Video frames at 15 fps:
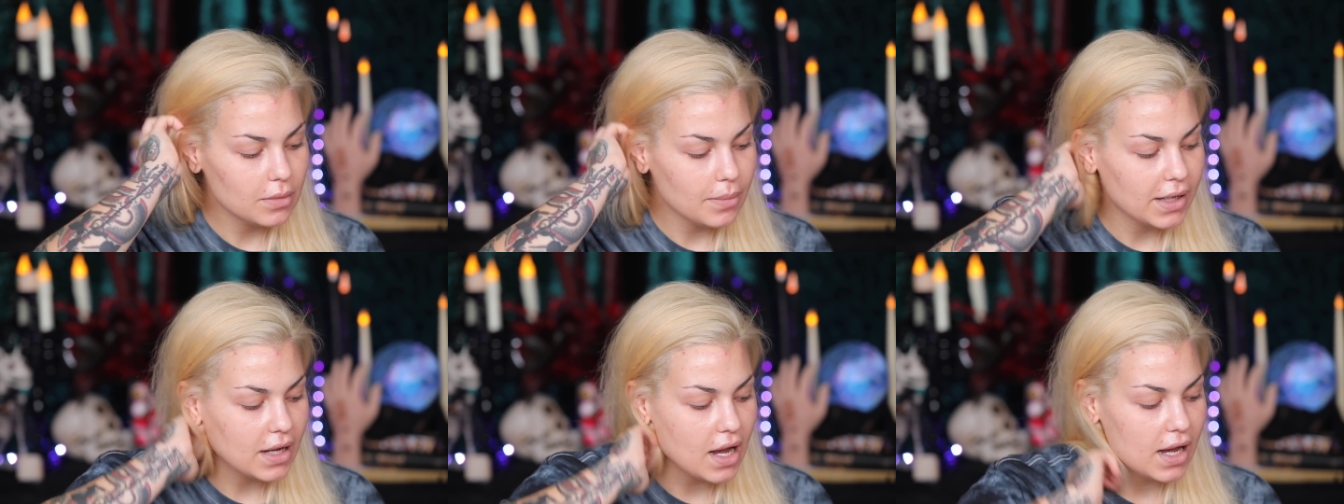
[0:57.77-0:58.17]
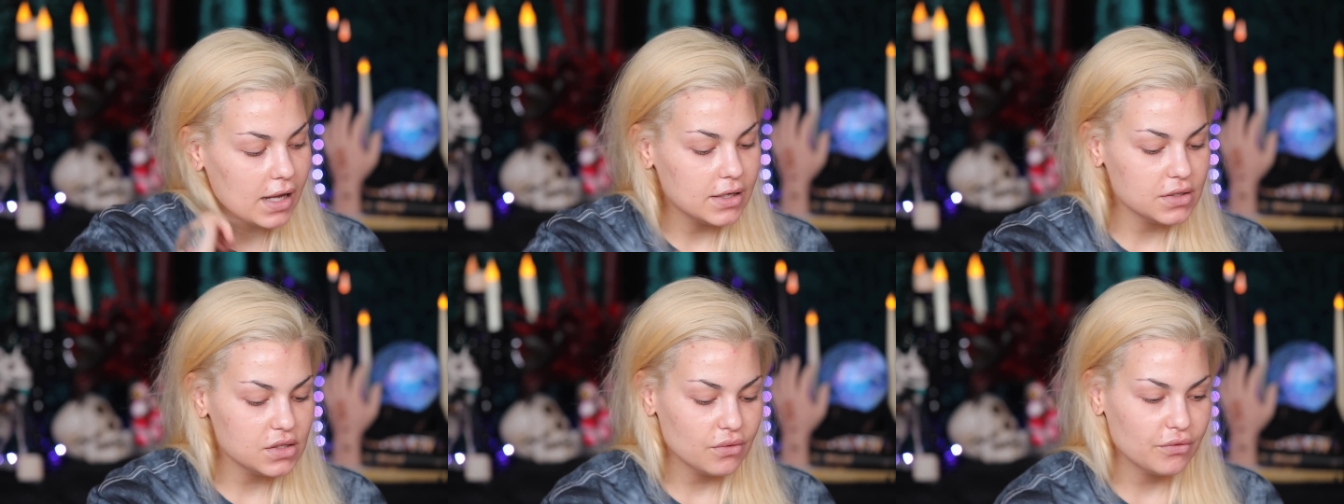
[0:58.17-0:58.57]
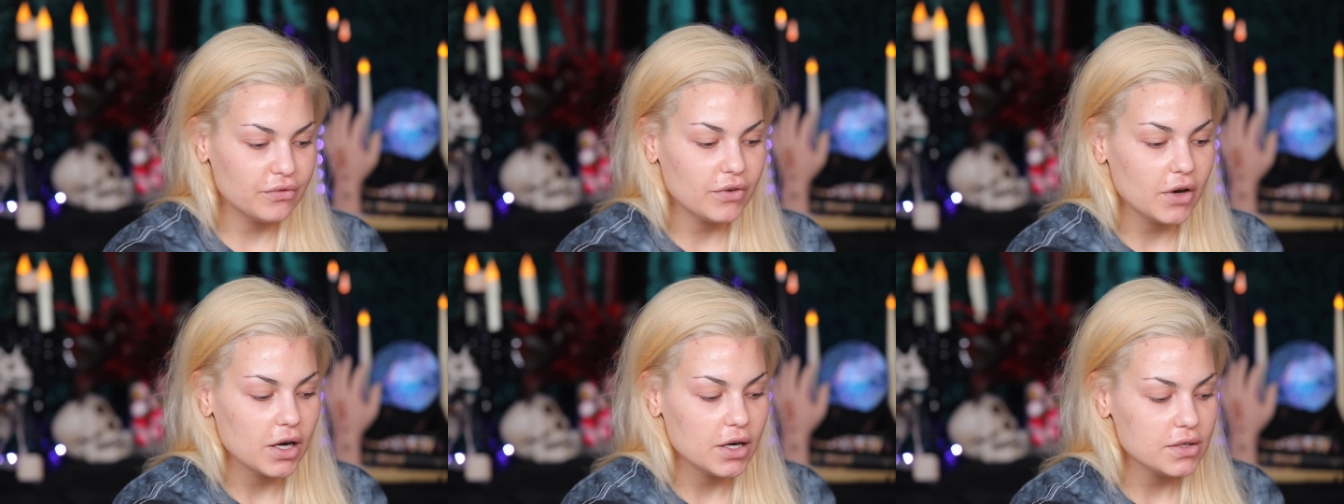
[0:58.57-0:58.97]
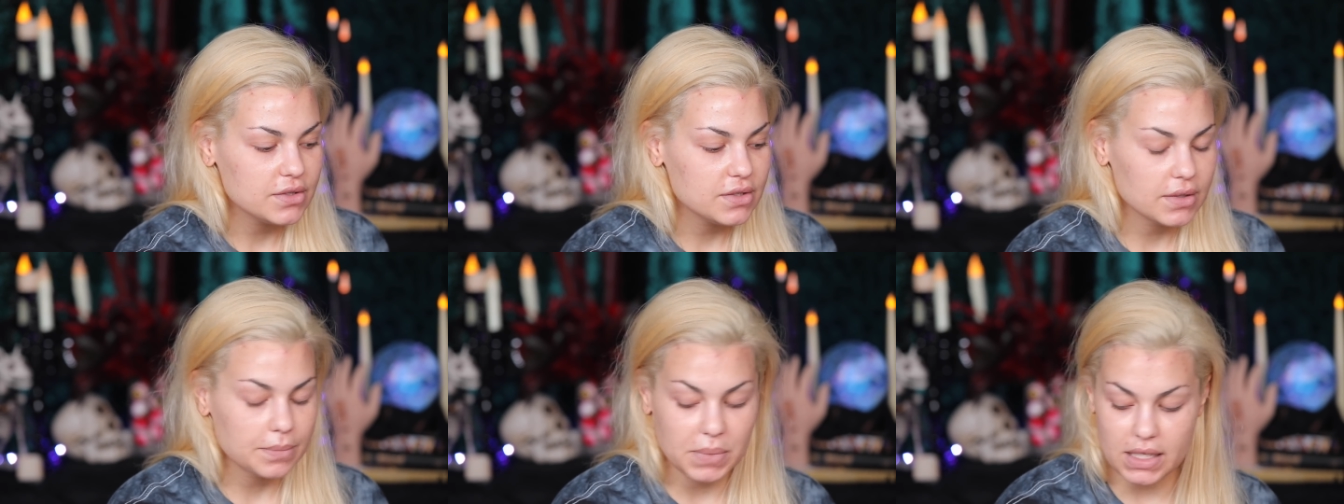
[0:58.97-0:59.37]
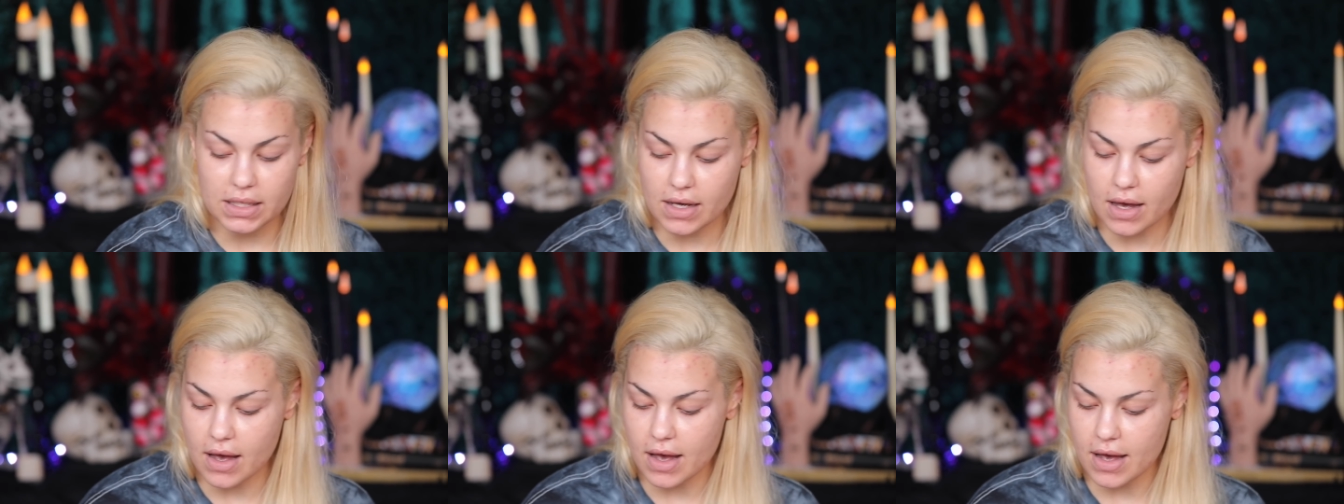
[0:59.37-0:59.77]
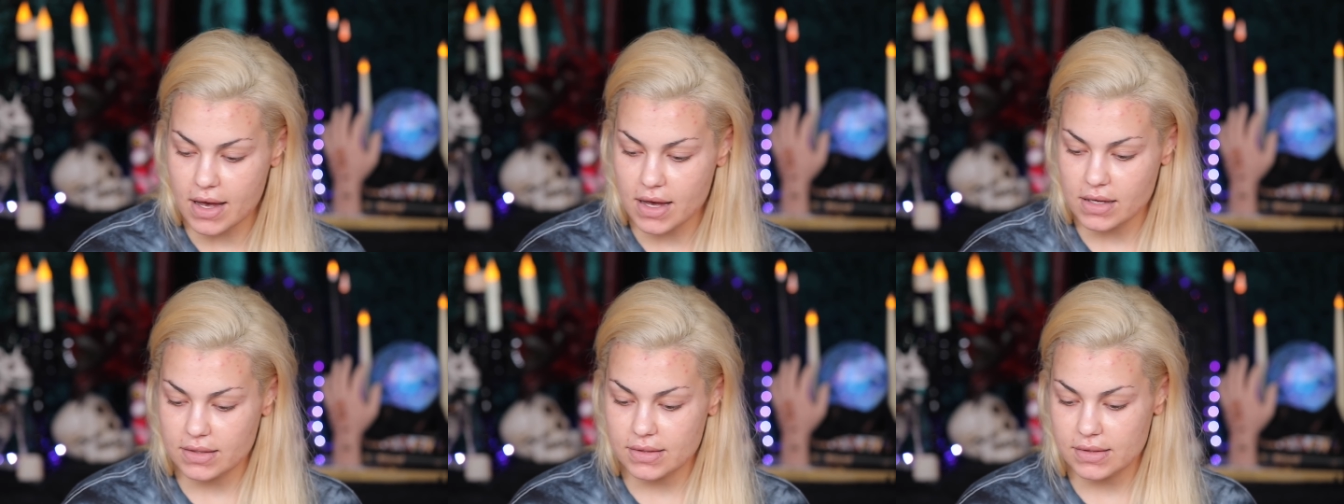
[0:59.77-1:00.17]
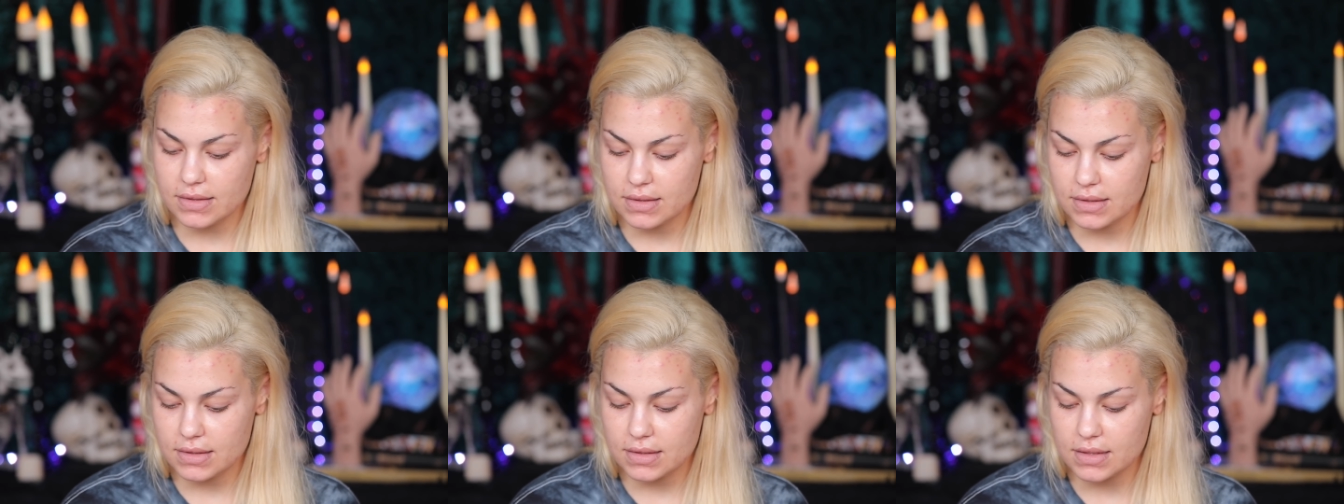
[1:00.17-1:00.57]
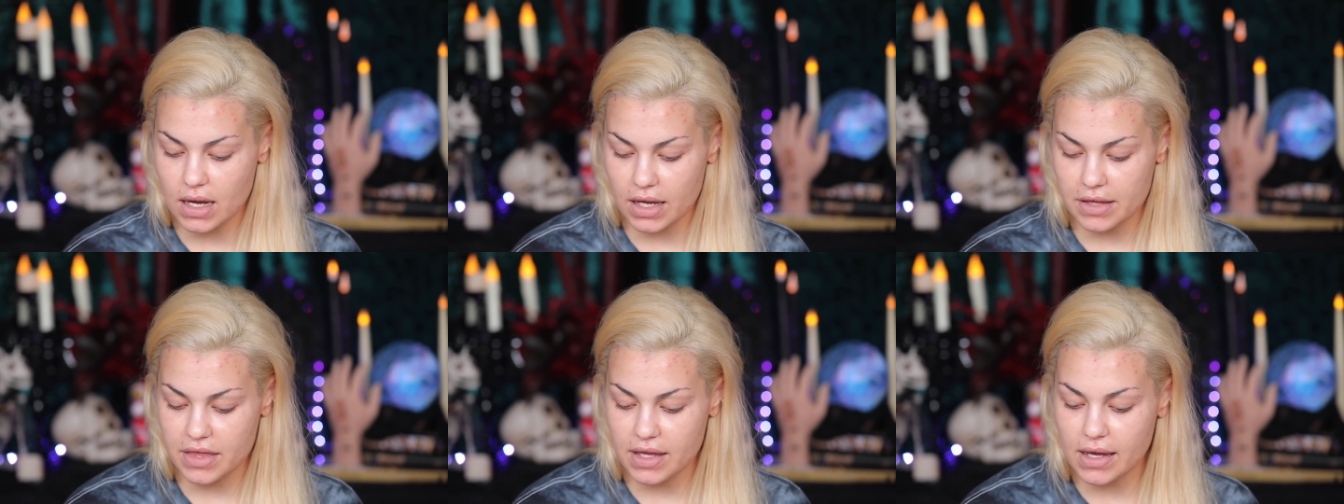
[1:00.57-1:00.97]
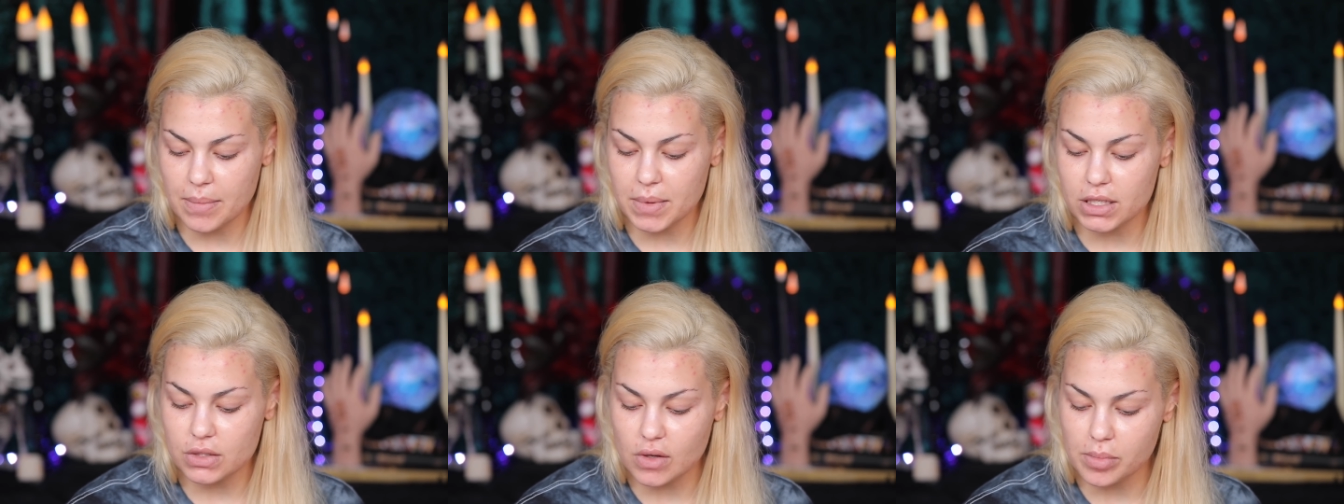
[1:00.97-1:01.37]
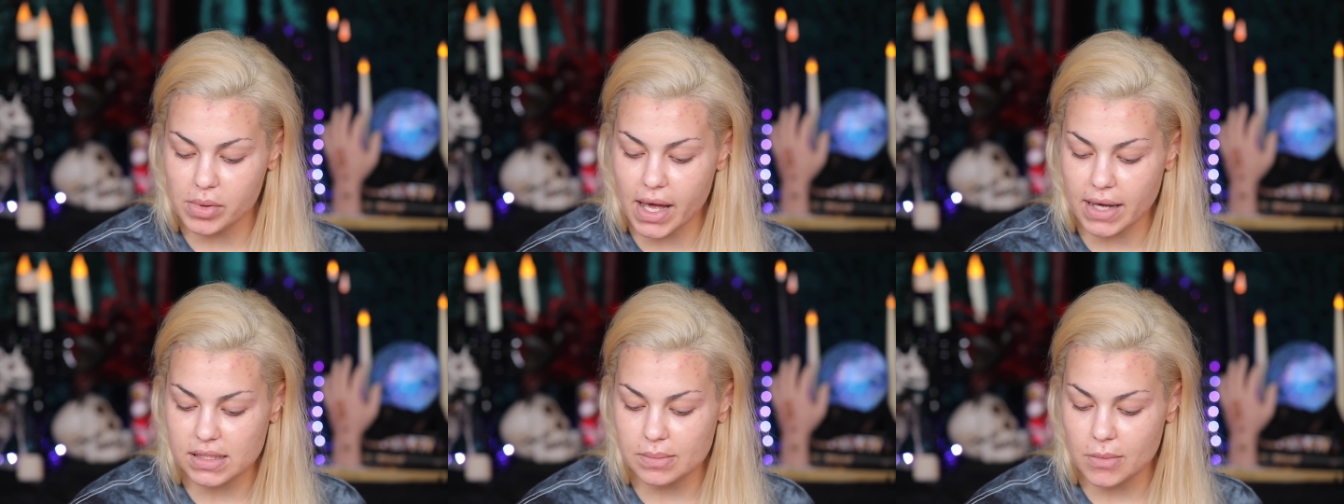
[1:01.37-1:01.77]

with my eyes first because I think I'm gonna do a black